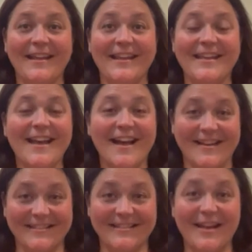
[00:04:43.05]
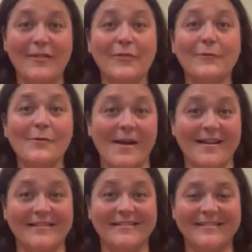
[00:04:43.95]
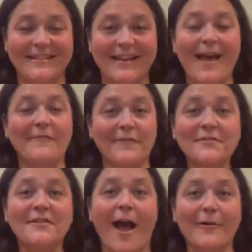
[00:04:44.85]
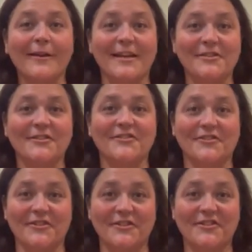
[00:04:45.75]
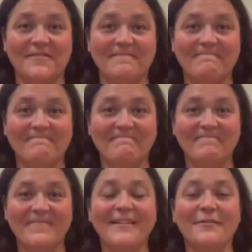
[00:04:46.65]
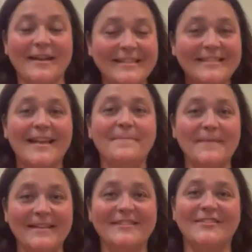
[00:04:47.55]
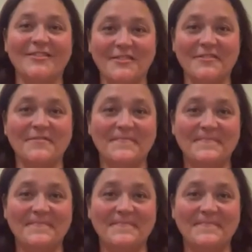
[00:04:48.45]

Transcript: in us and through us at First Congregational Church. Grace and peace to you.